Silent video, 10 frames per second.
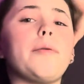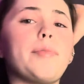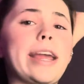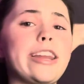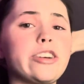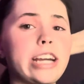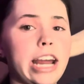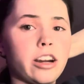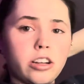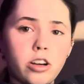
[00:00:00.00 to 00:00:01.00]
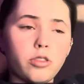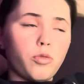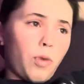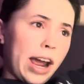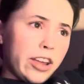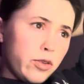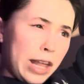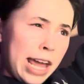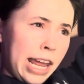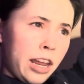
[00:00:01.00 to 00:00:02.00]
braid your hair. Girl, why are you
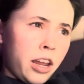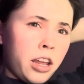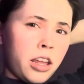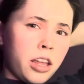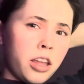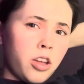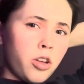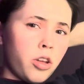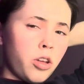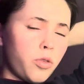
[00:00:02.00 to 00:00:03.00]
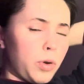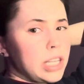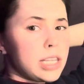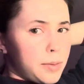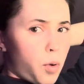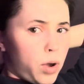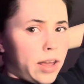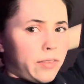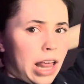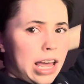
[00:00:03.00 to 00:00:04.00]
lying? What's the point
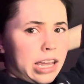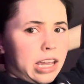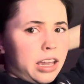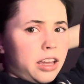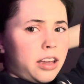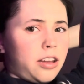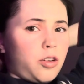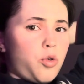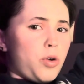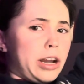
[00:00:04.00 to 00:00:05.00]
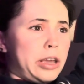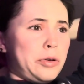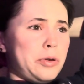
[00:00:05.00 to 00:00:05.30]
of lying? Who are you,